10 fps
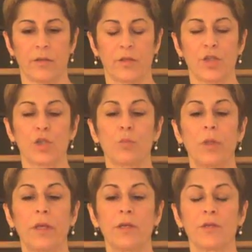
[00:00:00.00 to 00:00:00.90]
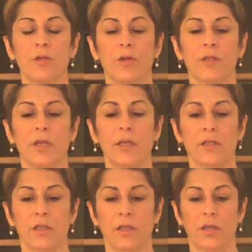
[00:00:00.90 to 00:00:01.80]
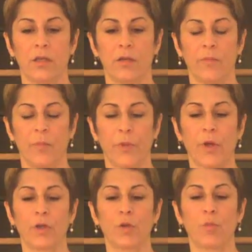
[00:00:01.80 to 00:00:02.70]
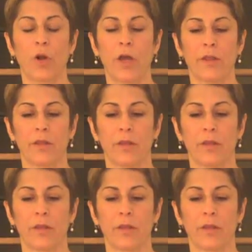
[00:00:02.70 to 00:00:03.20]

Just place your attention on your breath.